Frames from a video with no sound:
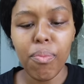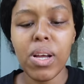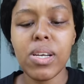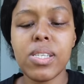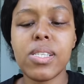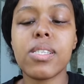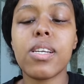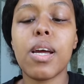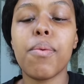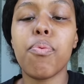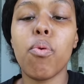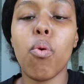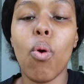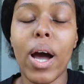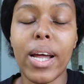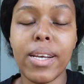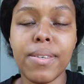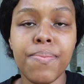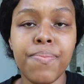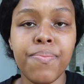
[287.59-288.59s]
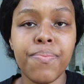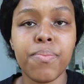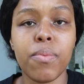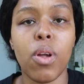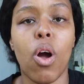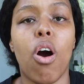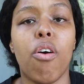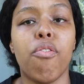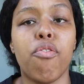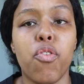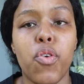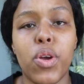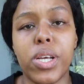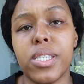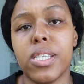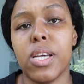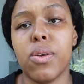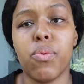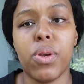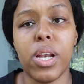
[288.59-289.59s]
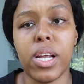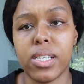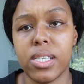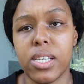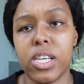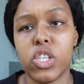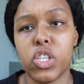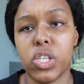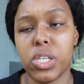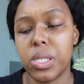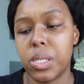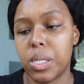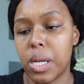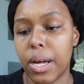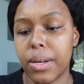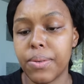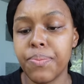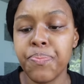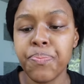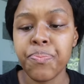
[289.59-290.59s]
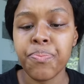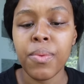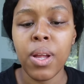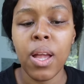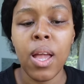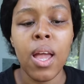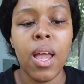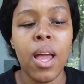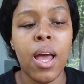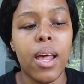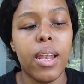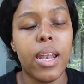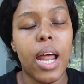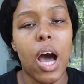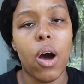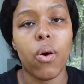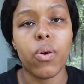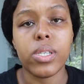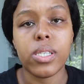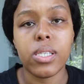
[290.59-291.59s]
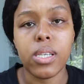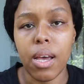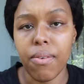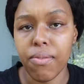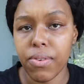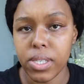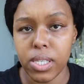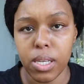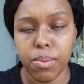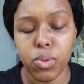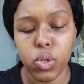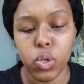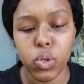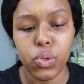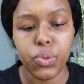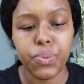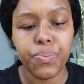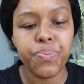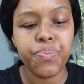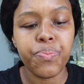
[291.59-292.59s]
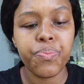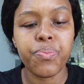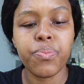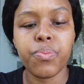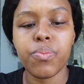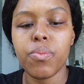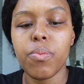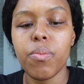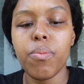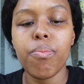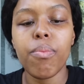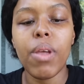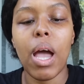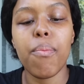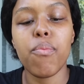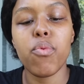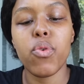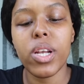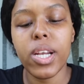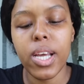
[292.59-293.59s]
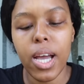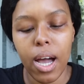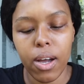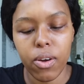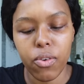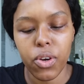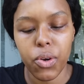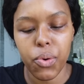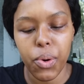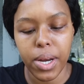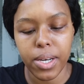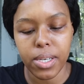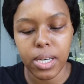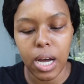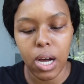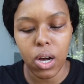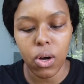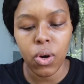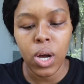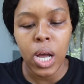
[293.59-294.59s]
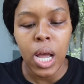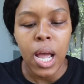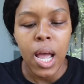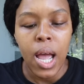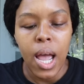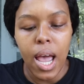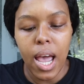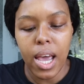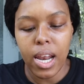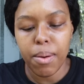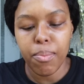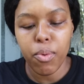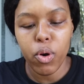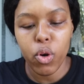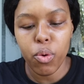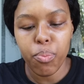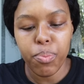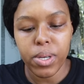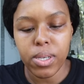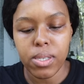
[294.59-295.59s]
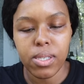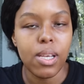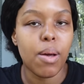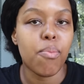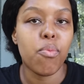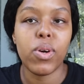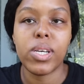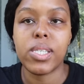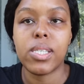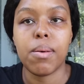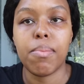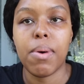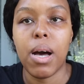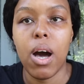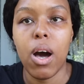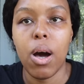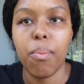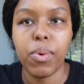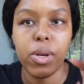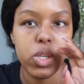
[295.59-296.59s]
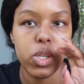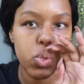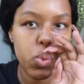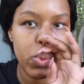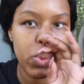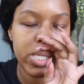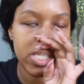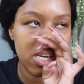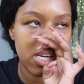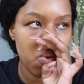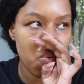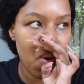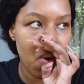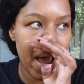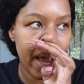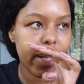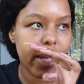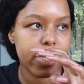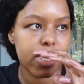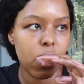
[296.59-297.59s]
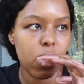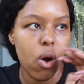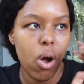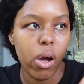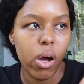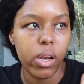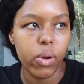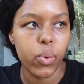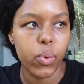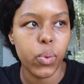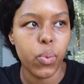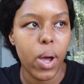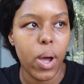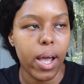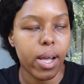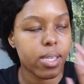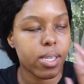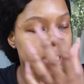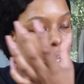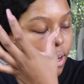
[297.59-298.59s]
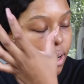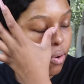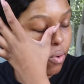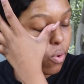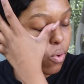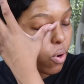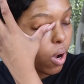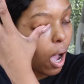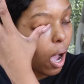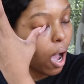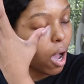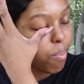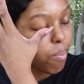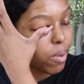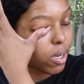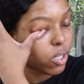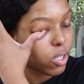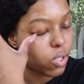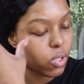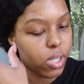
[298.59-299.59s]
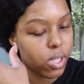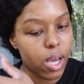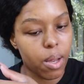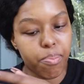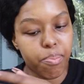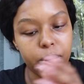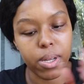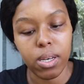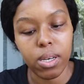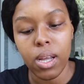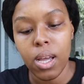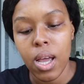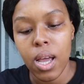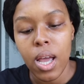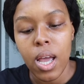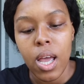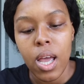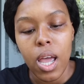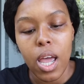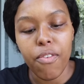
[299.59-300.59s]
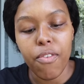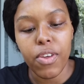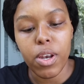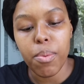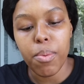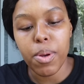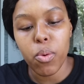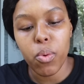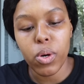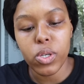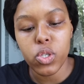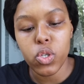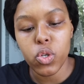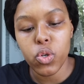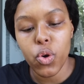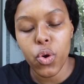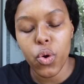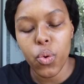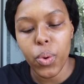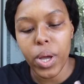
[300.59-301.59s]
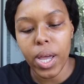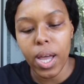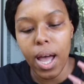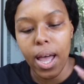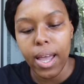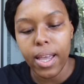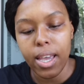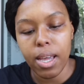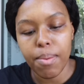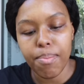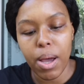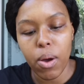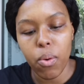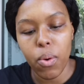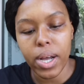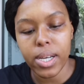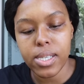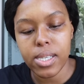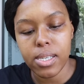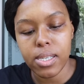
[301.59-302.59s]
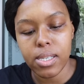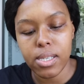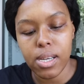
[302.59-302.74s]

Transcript: step one of rest and relaxation is done. Now it's time for step two. I'm really hungry right now, and I'm hoping somewhere, somehow, I'm going to squeeze in a wax, a Hollywood wax. I don't know how I'm going to do that, but if anybody wants to know where I get my waxes